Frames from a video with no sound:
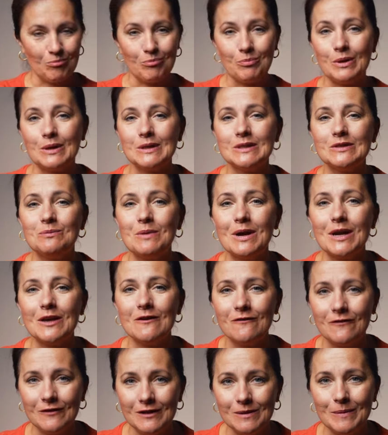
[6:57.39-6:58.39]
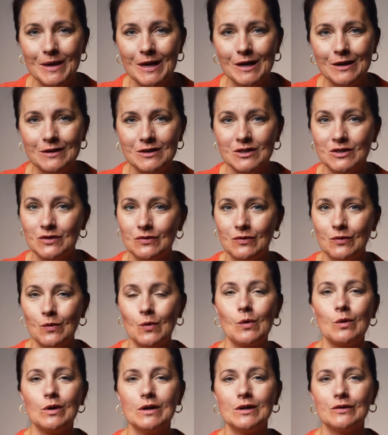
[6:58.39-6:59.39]
built by filmmakers
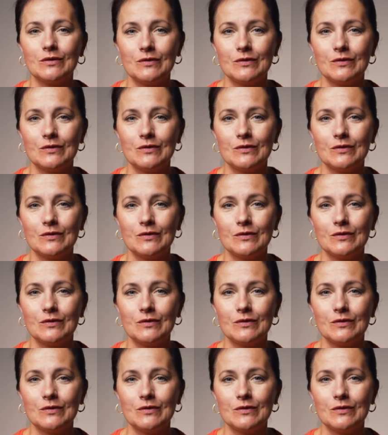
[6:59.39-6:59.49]
for